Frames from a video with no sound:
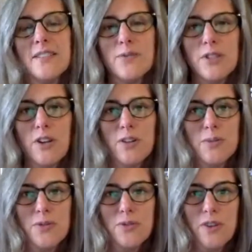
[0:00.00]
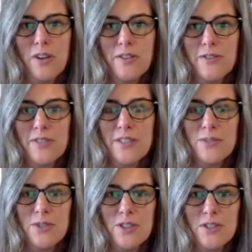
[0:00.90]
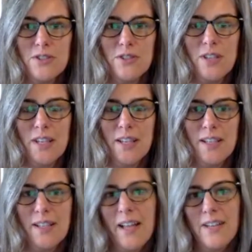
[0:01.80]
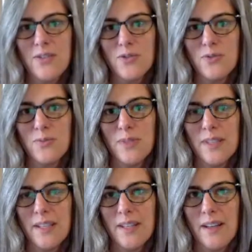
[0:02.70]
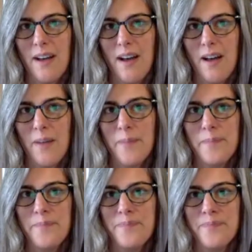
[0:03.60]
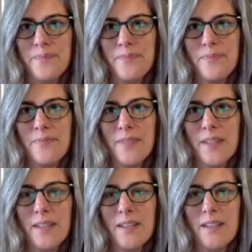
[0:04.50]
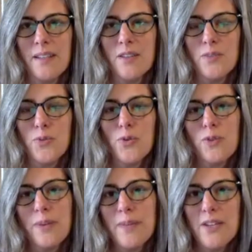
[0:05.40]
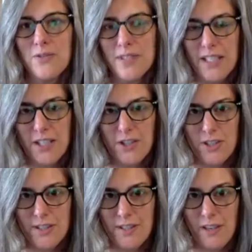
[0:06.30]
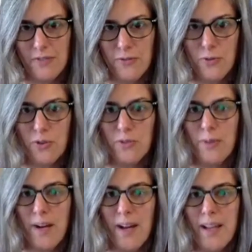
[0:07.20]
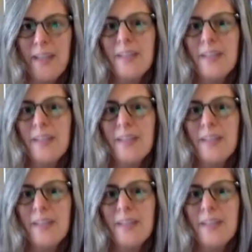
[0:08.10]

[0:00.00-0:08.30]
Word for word: We call them choreographies, which is your classroom um, the program that you teach is done for you by